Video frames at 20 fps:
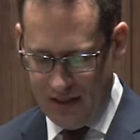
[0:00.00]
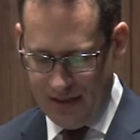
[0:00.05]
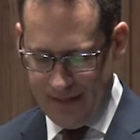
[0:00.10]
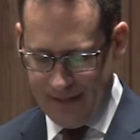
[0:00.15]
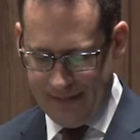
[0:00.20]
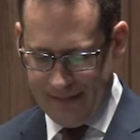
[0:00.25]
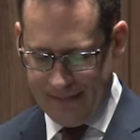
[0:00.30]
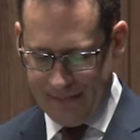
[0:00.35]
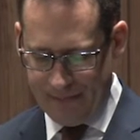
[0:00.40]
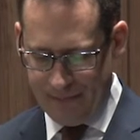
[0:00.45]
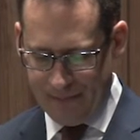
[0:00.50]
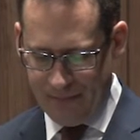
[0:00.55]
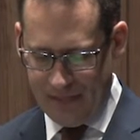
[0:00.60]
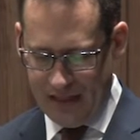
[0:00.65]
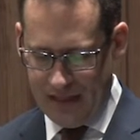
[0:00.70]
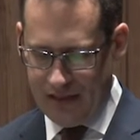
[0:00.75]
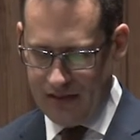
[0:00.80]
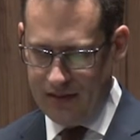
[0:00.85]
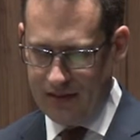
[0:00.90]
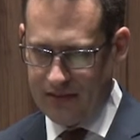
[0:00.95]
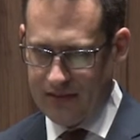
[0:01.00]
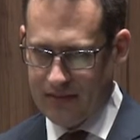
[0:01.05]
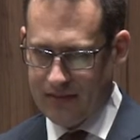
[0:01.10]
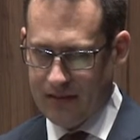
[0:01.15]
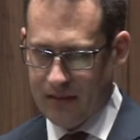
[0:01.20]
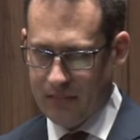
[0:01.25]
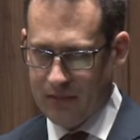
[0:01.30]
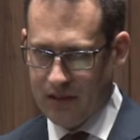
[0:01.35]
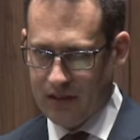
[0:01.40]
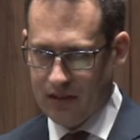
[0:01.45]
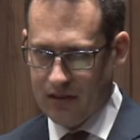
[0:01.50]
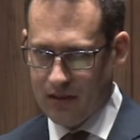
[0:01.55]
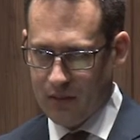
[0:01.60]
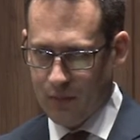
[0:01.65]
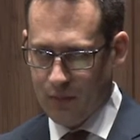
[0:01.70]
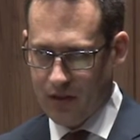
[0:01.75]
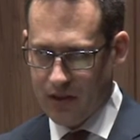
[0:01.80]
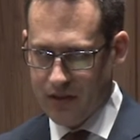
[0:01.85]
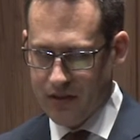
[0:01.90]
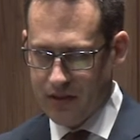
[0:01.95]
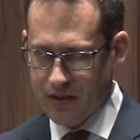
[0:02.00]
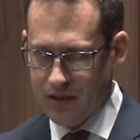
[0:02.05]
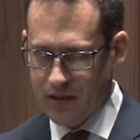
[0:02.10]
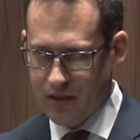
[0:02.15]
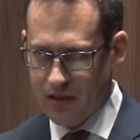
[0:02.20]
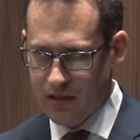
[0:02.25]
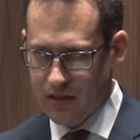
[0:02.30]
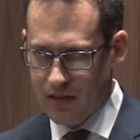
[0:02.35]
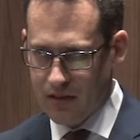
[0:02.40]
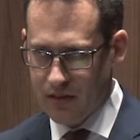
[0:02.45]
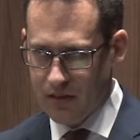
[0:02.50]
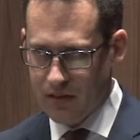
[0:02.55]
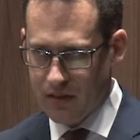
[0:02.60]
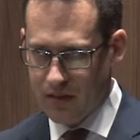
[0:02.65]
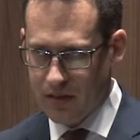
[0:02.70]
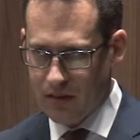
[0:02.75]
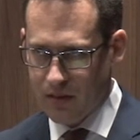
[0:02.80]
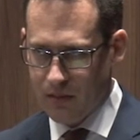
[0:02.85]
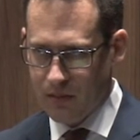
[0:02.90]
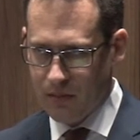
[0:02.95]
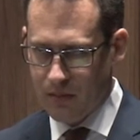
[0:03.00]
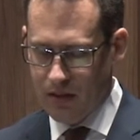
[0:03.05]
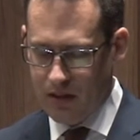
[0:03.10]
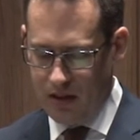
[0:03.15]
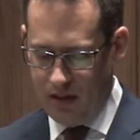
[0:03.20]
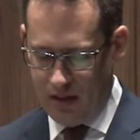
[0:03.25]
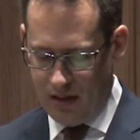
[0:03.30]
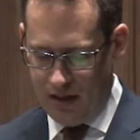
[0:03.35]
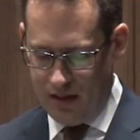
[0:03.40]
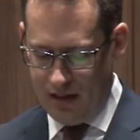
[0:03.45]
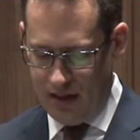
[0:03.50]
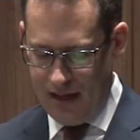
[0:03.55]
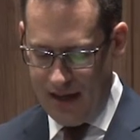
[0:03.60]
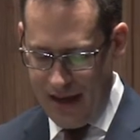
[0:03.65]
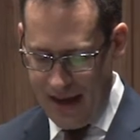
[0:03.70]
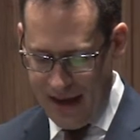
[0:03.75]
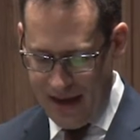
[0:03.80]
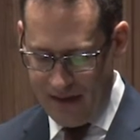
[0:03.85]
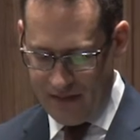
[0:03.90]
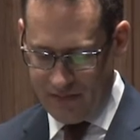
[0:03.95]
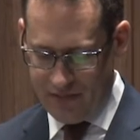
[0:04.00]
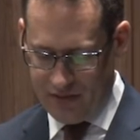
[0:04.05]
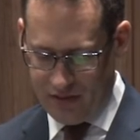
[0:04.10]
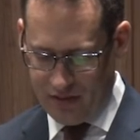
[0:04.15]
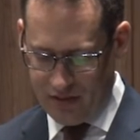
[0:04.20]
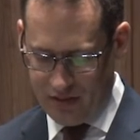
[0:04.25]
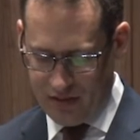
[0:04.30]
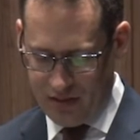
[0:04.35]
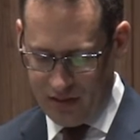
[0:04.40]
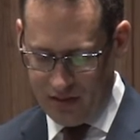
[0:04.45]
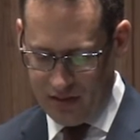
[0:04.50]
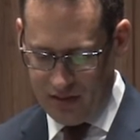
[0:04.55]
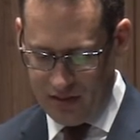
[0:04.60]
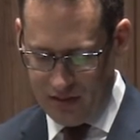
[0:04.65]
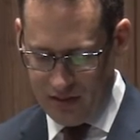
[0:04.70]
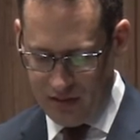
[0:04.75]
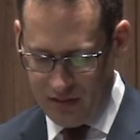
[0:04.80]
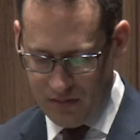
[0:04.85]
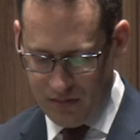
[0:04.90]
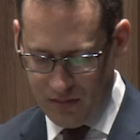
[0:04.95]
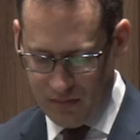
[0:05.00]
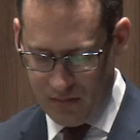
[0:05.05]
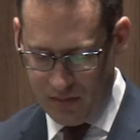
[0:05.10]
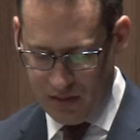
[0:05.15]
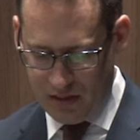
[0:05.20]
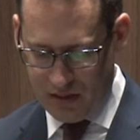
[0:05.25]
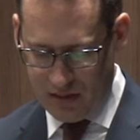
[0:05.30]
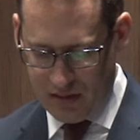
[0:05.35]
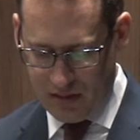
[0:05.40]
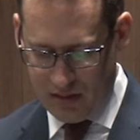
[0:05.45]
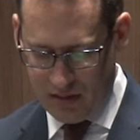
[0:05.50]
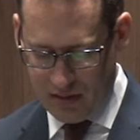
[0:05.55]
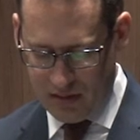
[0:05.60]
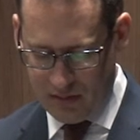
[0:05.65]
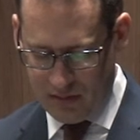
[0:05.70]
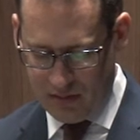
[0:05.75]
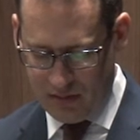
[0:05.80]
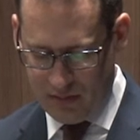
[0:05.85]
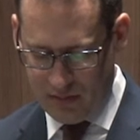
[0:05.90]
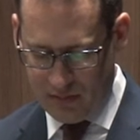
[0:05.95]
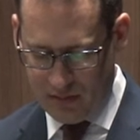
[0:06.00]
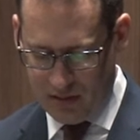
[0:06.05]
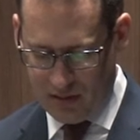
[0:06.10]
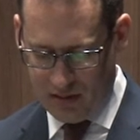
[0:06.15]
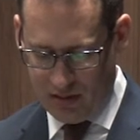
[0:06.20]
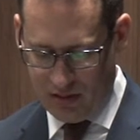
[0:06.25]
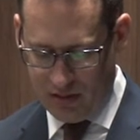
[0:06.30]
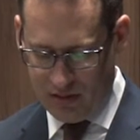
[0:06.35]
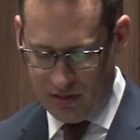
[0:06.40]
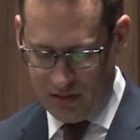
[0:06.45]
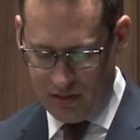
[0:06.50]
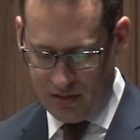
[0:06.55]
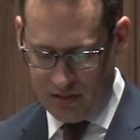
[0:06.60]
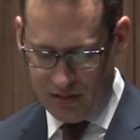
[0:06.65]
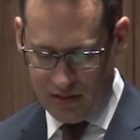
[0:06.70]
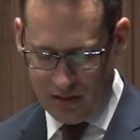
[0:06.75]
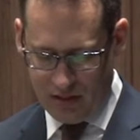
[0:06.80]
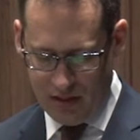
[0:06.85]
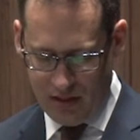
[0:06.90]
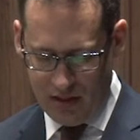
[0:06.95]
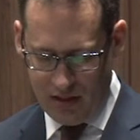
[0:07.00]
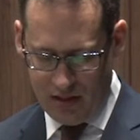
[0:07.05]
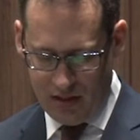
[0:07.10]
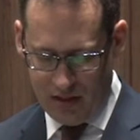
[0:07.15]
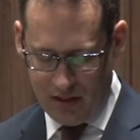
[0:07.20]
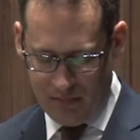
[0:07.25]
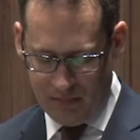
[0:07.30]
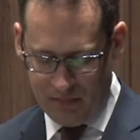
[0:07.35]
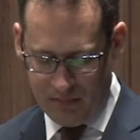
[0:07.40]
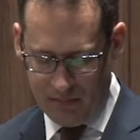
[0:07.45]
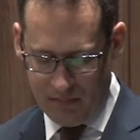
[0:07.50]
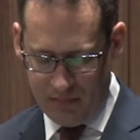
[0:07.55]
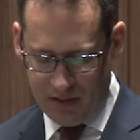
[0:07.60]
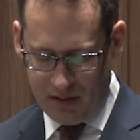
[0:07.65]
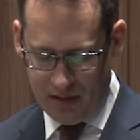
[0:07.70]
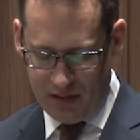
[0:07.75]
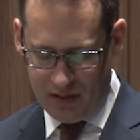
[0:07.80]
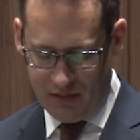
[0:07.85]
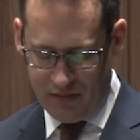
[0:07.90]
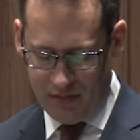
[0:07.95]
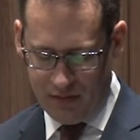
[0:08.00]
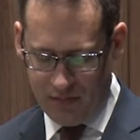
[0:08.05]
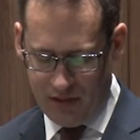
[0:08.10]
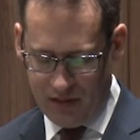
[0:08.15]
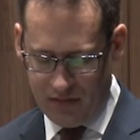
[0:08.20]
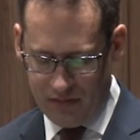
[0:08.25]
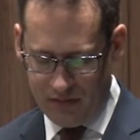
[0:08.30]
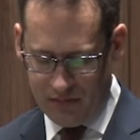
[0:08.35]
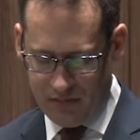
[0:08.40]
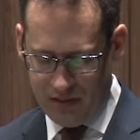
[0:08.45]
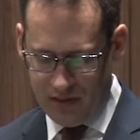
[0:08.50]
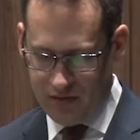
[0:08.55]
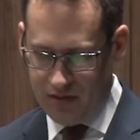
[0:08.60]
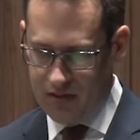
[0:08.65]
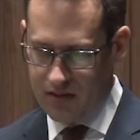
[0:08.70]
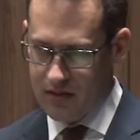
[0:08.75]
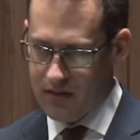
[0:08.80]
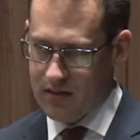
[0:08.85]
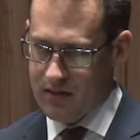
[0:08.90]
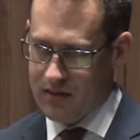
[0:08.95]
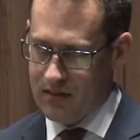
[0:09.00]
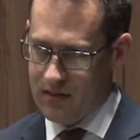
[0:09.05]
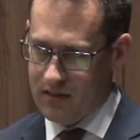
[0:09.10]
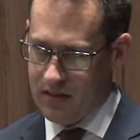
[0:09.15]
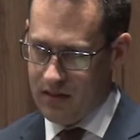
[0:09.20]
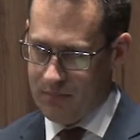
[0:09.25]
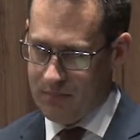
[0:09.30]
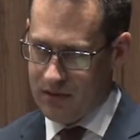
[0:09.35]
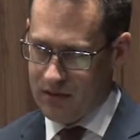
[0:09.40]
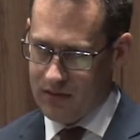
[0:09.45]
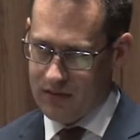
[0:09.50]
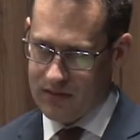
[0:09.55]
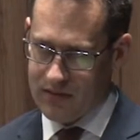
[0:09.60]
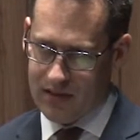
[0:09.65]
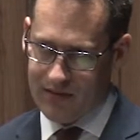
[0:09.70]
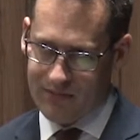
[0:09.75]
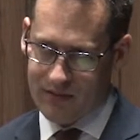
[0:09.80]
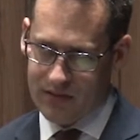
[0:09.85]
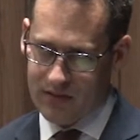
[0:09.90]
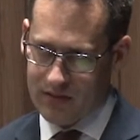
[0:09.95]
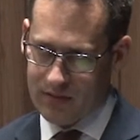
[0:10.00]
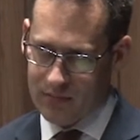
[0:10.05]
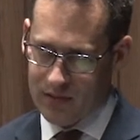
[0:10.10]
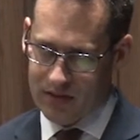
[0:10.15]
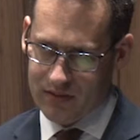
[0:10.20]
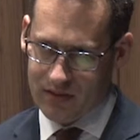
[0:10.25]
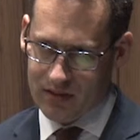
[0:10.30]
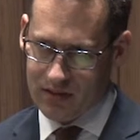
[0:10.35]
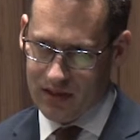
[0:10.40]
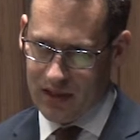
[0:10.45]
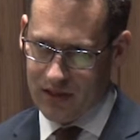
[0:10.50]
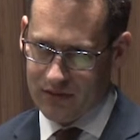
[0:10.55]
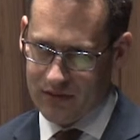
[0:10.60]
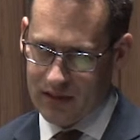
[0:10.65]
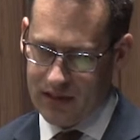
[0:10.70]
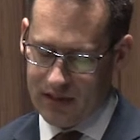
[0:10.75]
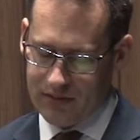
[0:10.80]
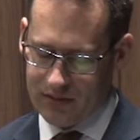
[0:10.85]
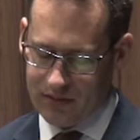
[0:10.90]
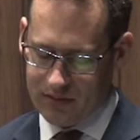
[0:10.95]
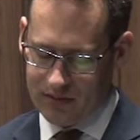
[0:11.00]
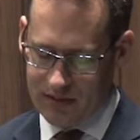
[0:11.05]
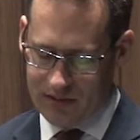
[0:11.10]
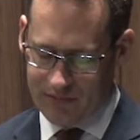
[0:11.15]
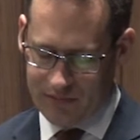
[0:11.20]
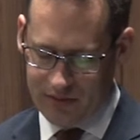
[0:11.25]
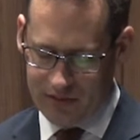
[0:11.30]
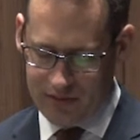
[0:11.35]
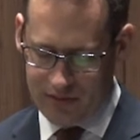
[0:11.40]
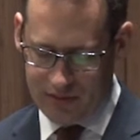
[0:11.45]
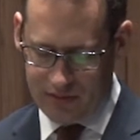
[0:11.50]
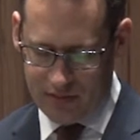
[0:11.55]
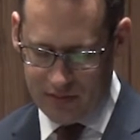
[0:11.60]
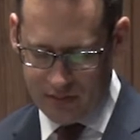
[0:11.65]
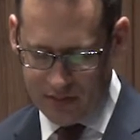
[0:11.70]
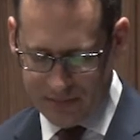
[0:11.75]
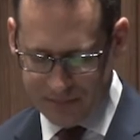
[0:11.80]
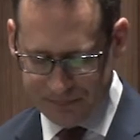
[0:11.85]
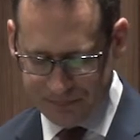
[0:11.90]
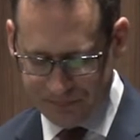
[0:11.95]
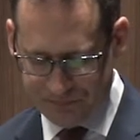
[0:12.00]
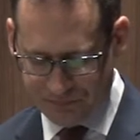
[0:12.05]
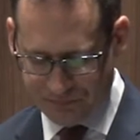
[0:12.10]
Um, and this is something that Washington and Tokyo uh, have and should continue uh, to encourage um, uh, throughout the region, to deepen those efforts, to multilateralize those efforts, and so on.